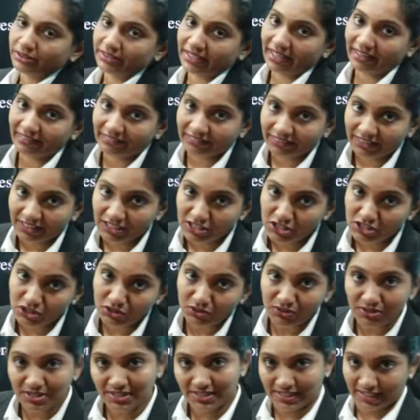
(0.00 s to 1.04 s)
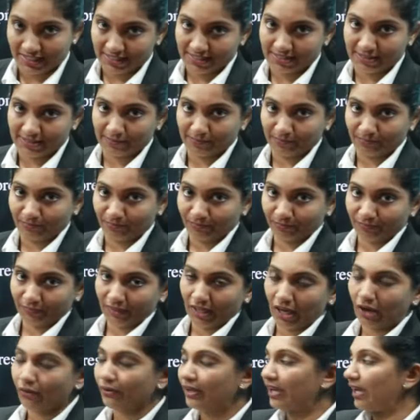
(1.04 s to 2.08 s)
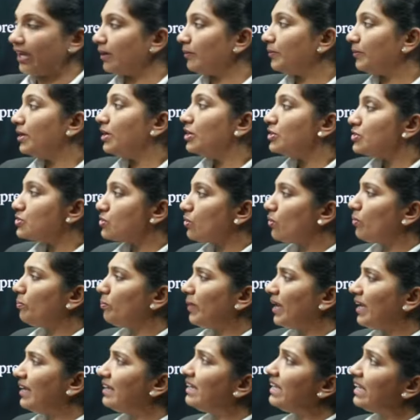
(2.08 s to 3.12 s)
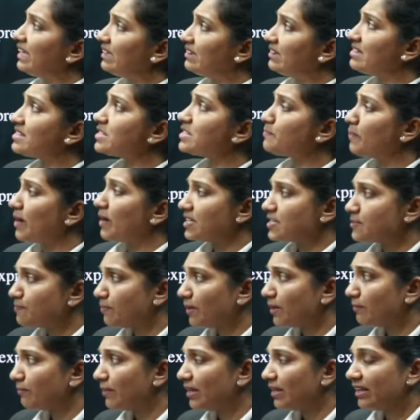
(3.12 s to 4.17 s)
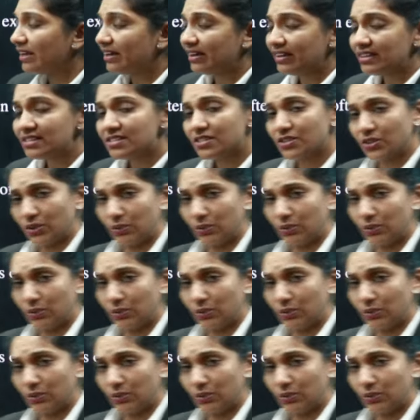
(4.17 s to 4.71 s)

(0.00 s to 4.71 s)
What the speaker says: 10 raised to 6. Okay, so mainly this parts per million is